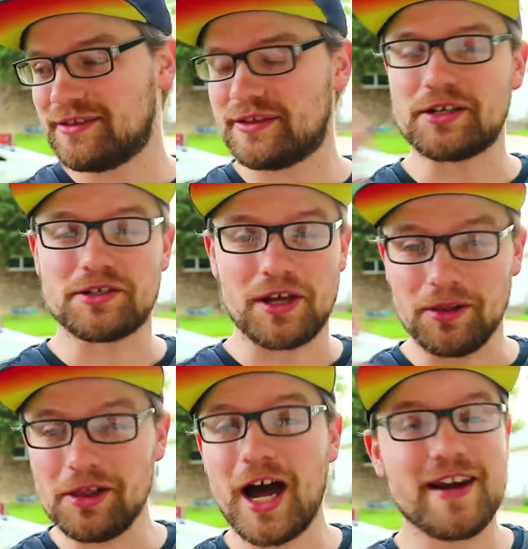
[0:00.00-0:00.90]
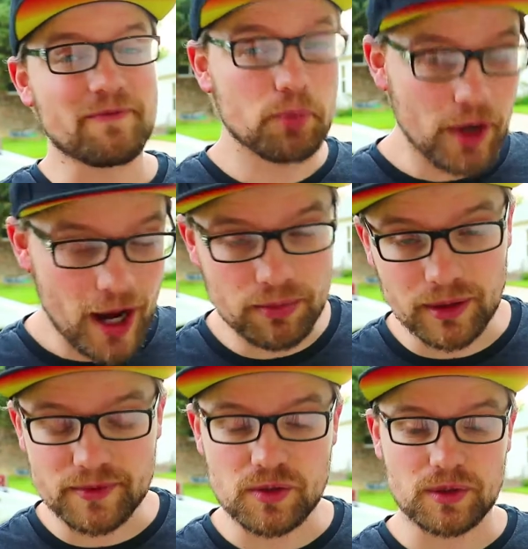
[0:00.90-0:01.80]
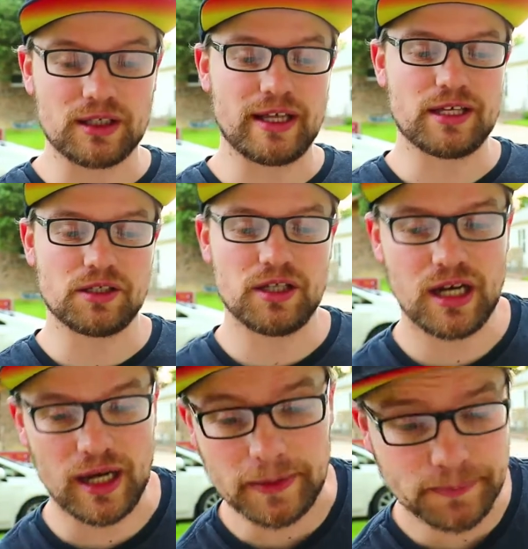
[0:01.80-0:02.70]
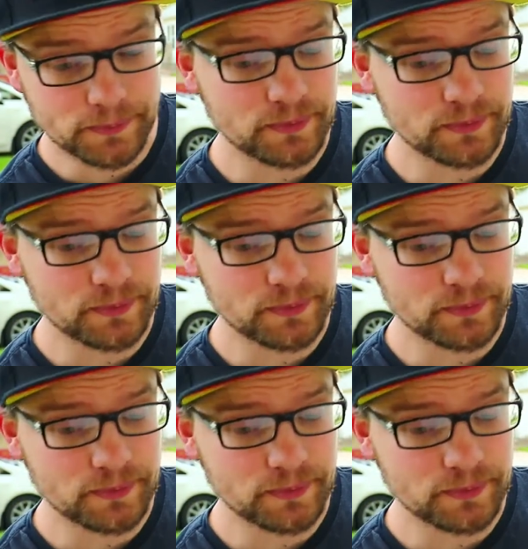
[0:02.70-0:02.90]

there's a lot of problems with The Last Jedi.